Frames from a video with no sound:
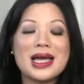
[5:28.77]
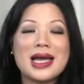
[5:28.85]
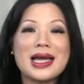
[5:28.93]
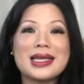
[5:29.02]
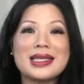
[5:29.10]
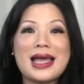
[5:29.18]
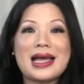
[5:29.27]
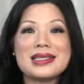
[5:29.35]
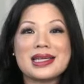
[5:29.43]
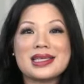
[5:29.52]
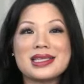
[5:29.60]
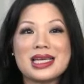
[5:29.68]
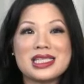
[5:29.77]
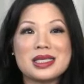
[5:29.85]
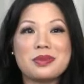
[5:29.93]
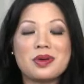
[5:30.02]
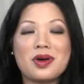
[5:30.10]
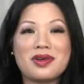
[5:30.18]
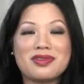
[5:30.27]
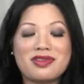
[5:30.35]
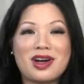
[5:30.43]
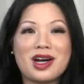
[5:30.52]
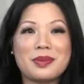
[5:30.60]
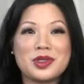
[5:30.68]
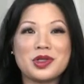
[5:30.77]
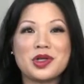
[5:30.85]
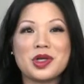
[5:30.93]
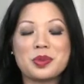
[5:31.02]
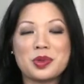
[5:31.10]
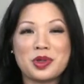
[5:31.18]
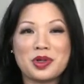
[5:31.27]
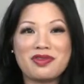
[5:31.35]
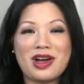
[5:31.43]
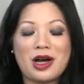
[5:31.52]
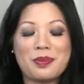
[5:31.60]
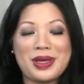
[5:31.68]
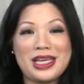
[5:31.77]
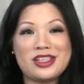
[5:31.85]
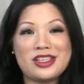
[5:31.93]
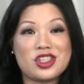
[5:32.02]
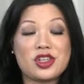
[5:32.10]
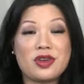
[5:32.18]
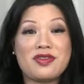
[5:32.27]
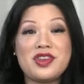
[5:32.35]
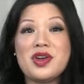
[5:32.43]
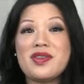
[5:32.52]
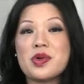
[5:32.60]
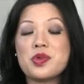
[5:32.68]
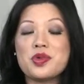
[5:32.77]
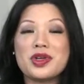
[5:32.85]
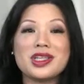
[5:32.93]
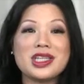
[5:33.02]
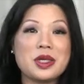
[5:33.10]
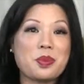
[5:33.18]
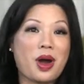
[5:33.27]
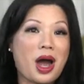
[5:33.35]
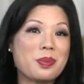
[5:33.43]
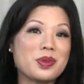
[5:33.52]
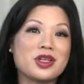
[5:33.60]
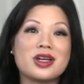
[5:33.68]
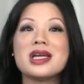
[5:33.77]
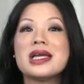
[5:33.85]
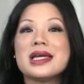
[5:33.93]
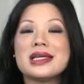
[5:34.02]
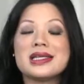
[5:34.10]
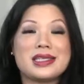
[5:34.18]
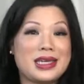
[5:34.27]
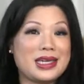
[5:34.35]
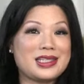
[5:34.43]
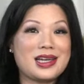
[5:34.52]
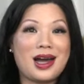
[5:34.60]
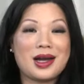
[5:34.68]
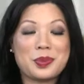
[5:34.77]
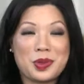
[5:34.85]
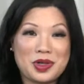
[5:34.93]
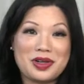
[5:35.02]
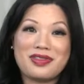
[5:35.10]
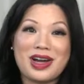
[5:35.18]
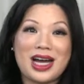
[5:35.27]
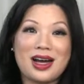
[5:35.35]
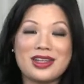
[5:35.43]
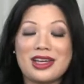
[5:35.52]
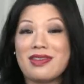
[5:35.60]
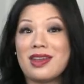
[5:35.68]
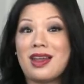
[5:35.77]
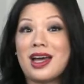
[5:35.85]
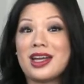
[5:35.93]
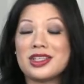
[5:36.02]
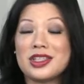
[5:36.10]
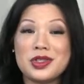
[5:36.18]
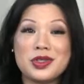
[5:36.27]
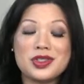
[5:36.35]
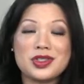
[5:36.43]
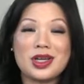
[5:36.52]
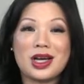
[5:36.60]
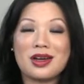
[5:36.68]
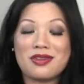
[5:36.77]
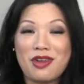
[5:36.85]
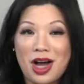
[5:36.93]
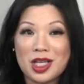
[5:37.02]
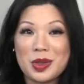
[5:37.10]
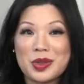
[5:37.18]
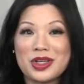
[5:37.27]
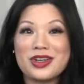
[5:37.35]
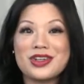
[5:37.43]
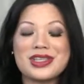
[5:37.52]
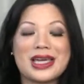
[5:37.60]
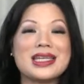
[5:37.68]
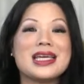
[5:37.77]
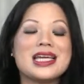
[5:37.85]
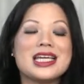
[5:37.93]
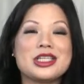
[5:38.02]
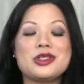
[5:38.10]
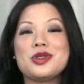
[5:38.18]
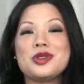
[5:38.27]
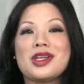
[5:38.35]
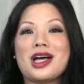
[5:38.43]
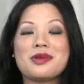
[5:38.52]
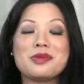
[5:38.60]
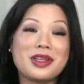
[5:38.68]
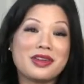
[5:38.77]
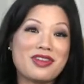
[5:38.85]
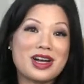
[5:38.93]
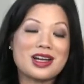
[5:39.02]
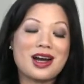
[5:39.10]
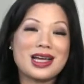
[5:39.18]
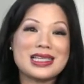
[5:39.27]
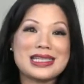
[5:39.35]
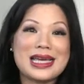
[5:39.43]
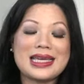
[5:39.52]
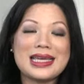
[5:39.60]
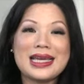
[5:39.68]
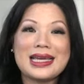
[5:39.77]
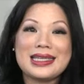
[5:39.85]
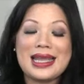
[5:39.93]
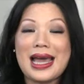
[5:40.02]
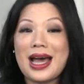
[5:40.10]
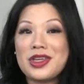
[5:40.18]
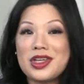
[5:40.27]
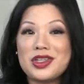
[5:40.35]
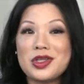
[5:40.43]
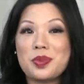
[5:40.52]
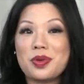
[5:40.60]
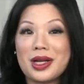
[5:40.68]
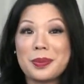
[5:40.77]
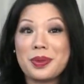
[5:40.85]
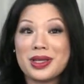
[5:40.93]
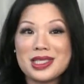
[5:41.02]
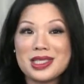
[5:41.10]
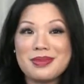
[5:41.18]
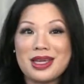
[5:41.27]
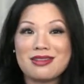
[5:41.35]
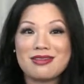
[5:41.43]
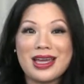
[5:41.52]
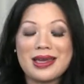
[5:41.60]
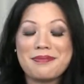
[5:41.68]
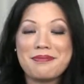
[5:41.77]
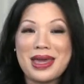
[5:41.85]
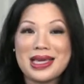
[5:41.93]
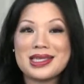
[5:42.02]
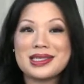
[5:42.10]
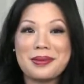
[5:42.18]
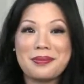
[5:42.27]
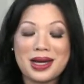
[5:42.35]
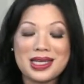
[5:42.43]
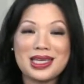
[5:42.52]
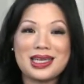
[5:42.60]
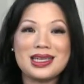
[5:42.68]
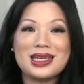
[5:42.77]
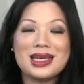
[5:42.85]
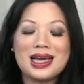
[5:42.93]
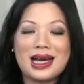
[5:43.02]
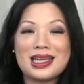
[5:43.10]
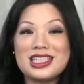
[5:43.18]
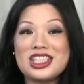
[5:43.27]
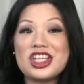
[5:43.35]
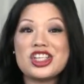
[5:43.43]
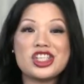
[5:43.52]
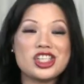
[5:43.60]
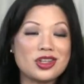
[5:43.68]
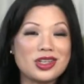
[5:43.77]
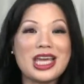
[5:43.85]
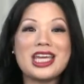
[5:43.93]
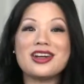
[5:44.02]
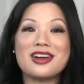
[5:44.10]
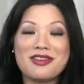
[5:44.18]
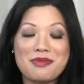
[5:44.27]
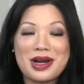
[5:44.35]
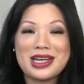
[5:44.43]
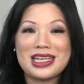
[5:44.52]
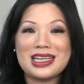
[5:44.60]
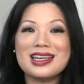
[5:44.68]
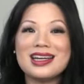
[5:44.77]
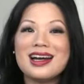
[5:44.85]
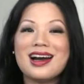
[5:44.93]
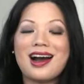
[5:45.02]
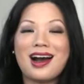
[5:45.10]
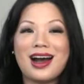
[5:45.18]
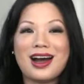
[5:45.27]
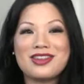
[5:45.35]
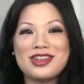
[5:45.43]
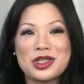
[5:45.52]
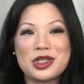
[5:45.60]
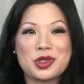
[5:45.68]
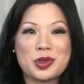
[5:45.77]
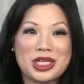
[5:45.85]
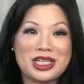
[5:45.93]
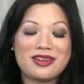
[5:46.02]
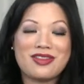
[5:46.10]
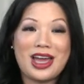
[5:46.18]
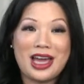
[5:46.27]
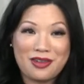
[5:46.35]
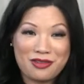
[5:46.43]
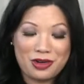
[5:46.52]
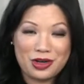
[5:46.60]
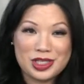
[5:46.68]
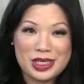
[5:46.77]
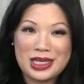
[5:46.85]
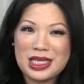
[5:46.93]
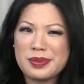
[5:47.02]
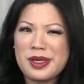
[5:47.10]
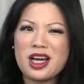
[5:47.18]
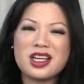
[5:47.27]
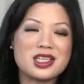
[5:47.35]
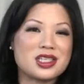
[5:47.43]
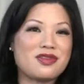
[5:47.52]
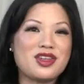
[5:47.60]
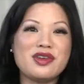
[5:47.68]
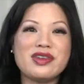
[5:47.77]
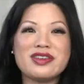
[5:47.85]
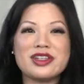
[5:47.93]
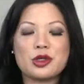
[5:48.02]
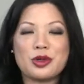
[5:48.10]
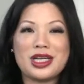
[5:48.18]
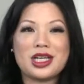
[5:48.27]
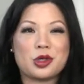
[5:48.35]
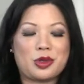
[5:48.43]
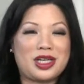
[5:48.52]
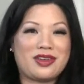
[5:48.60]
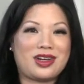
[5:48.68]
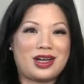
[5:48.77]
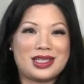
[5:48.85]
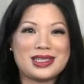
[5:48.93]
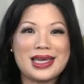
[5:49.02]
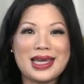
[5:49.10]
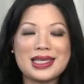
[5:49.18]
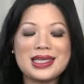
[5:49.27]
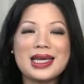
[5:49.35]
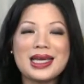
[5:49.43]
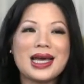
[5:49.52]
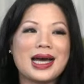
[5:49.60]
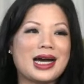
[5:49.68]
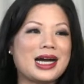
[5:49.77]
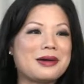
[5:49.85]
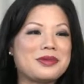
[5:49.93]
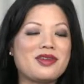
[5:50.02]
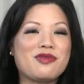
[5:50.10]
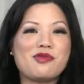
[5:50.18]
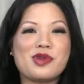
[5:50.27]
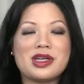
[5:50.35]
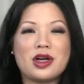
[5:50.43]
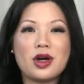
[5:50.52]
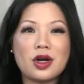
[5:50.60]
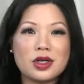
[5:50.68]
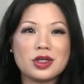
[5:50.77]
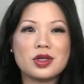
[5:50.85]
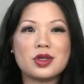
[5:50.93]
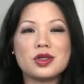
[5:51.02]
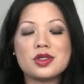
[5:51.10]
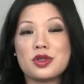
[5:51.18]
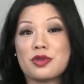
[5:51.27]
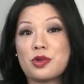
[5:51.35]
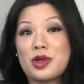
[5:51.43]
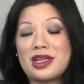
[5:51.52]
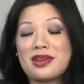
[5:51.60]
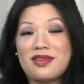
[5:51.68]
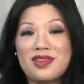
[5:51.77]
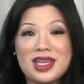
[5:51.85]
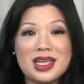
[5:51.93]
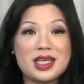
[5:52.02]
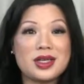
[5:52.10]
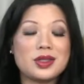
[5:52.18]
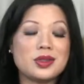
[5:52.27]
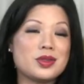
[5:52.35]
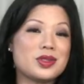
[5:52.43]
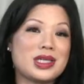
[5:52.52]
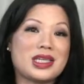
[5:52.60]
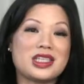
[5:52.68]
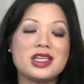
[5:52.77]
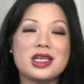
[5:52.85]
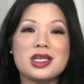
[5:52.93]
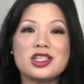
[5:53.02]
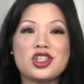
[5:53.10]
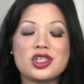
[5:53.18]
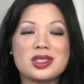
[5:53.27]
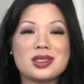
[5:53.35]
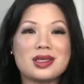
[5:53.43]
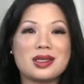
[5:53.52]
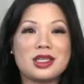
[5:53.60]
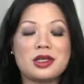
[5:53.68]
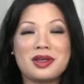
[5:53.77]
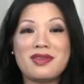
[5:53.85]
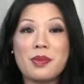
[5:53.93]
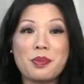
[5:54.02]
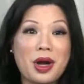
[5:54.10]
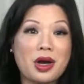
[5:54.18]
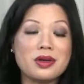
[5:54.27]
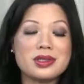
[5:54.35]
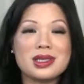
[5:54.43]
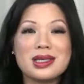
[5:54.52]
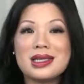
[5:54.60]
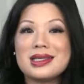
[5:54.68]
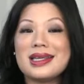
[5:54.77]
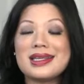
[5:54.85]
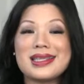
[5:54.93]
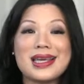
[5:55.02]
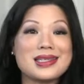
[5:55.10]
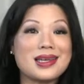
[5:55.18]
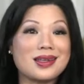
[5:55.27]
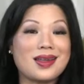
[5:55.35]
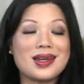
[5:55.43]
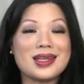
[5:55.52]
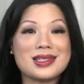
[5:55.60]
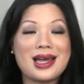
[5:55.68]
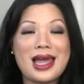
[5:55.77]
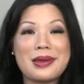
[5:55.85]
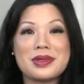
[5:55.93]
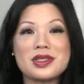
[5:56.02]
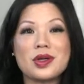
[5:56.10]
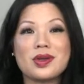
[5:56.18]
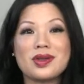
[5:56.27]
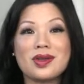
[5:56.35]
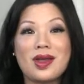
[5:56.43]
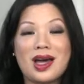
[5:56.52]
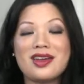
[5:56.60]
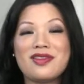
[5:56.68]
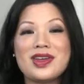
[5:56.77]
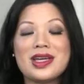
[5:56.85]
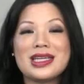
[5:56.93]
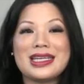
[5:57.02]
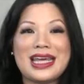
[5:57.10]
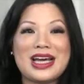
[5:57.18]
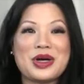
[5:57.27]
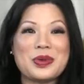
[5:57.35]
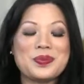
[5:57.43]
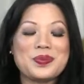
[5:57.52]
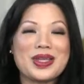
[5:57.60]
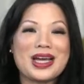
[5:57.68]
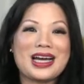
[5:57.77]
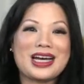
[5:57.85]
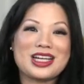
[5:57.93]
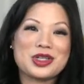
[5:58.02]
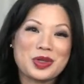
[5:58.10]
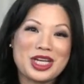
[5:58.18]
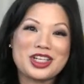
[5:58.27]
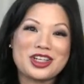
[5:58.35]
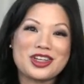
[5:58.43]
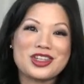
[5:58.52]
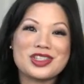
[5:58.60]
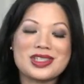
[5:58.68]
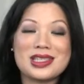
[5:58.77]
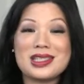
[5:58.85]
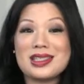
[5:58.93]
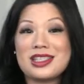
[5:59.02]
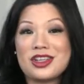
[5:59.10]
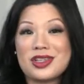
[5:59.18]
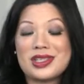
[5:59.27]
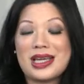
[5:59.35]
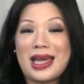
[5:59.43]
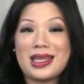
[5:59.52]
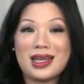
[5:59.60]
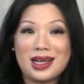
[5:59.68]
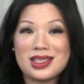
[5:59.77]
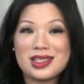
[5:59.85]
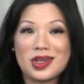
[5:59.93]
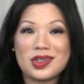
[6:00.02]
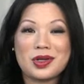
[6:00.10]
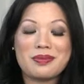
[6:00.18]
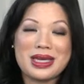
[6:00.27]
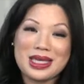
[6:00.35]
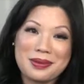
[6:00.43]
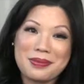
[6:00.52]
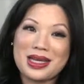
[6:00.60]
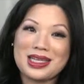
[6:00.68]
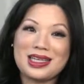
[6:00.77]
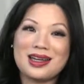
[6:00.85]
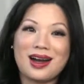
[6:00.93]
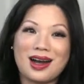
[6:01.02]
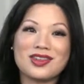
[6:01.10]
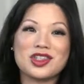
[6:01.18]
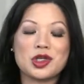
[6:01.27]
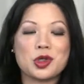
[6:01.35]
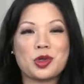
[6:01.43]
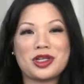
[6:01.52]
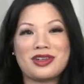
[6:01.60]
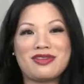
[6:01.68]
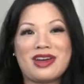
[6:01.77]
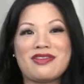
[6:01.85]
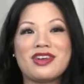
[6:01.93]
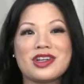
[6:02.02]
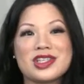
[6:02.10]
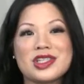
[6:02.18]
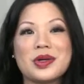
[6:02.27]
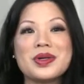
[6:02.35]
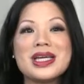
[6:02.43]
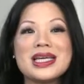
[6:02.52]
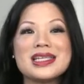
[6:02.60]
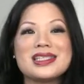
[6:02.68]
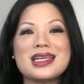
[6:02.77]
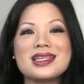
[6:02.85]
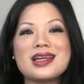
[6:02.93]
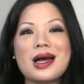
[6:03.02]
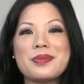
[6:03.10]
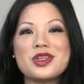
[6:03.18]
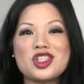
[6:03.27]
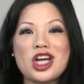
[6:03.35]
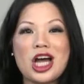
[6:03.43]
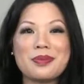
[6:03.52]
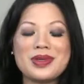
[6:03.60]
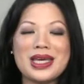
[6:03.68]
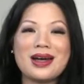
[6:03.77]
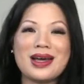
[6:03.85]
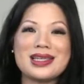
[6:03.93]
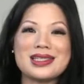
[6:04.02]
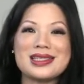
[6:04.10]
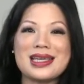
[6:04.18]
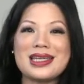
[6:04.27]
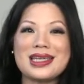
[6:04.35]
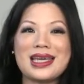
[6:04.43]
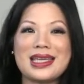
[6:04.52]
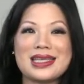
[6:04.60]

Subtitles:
that's accessible from your profile pages. So if you have a really popular TikTok profile, you have a lot of followers, and you do a lot of really fun content, now you can do product placement, right? And make some money, additional layer of money off your creative efforts. And let's be honest, if you've ever created creative content, you've written articles or created videos and just, even posts, this takes a lot of time. And so a lot of now creators, this is their side hustle. They're making money off their creative efforts. So TikTok Shop now has a dedicated